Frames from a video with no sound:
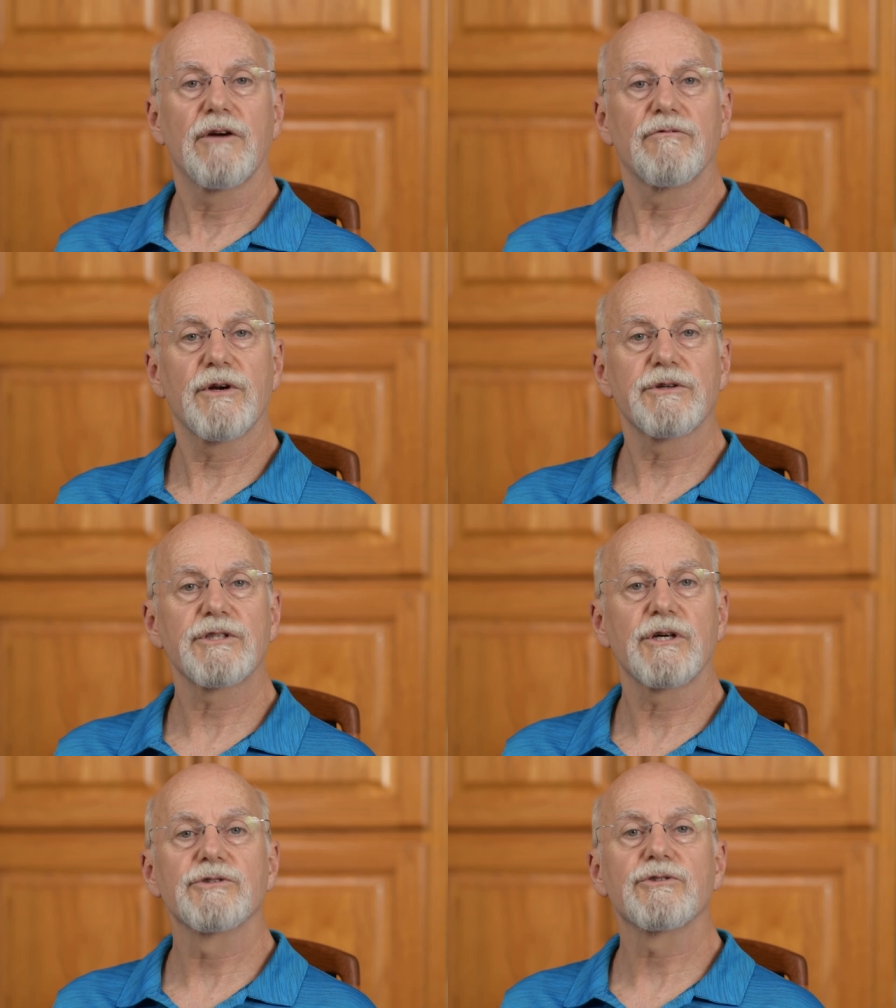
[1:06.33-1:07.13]
Varus
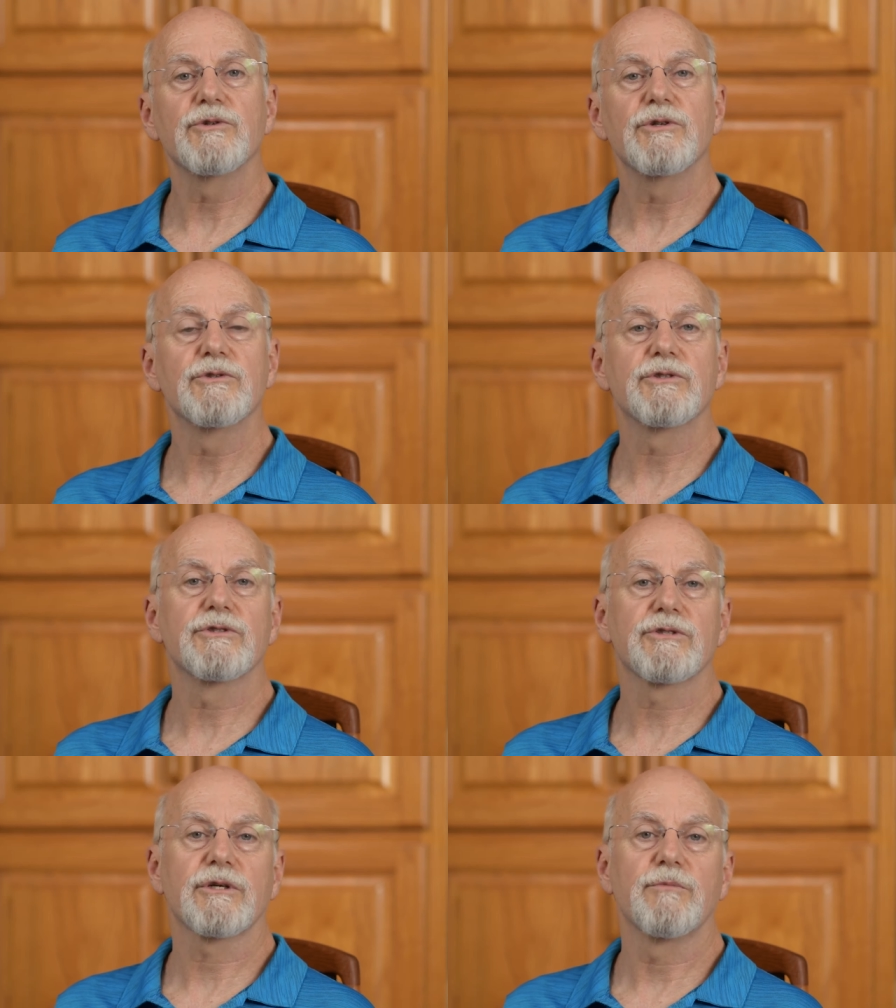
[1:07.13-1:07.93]
also
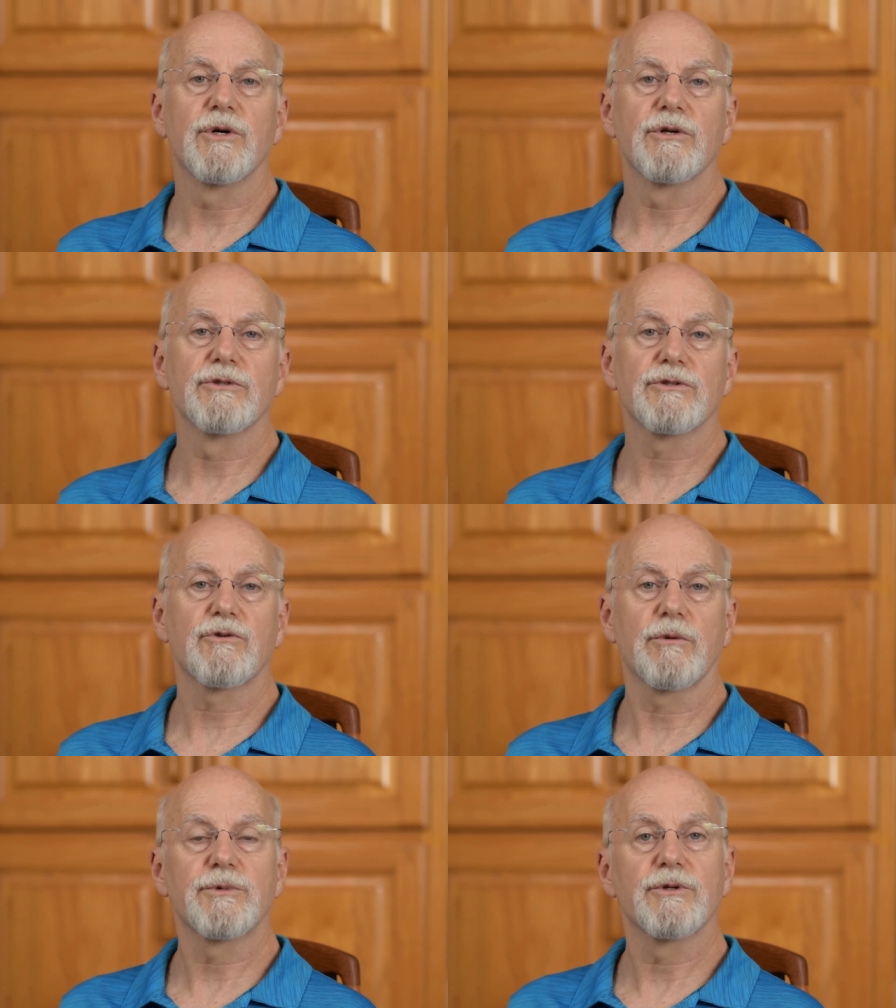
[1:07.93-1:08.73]
uses Komodo's
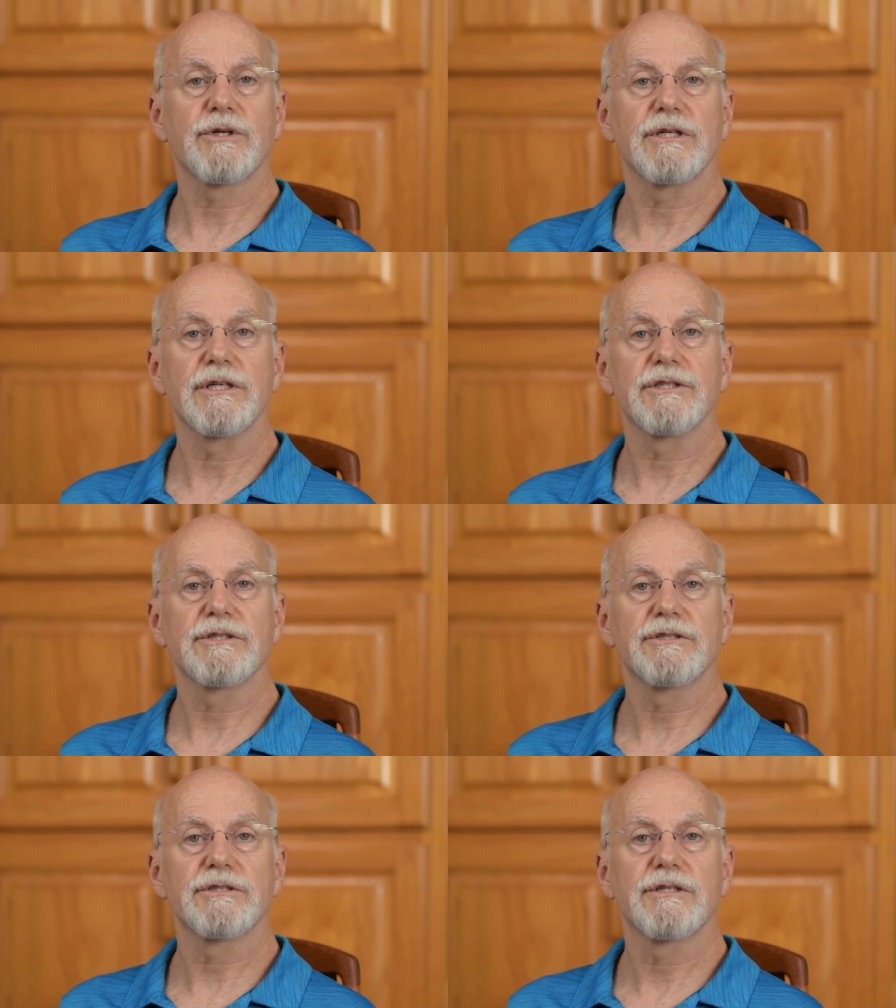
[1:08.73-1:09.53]
crypto
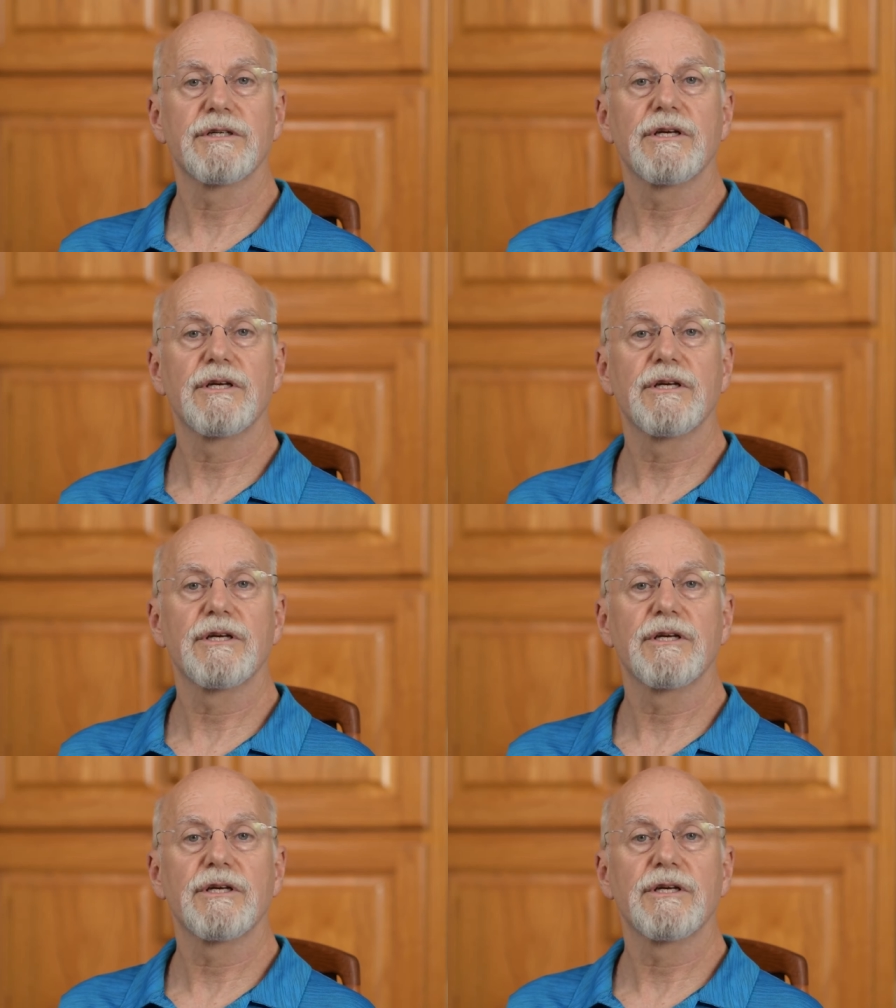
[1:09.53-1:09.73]
conditions,